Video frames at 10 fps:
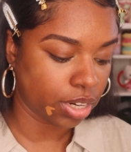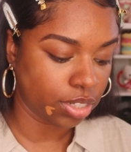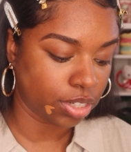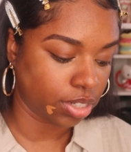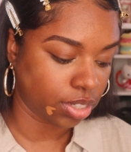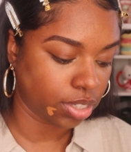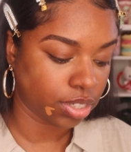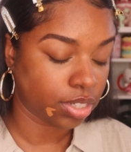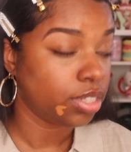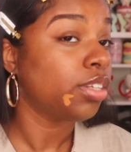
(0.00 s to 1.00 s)
It's
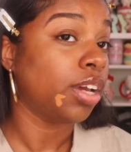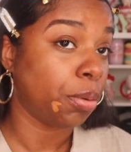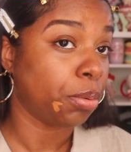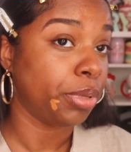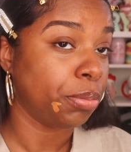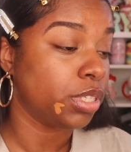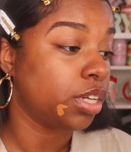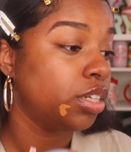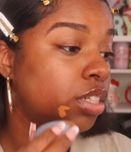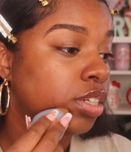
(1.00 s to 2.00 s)
just
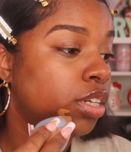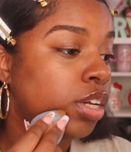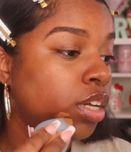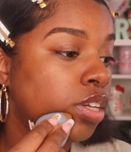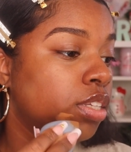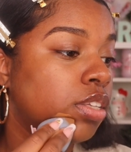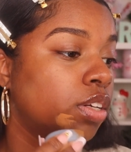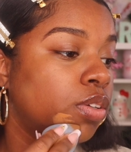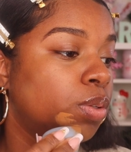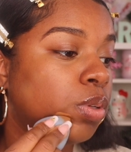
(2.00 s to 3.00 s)
hyperpigmentation.
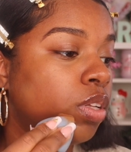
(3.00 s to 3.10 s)
So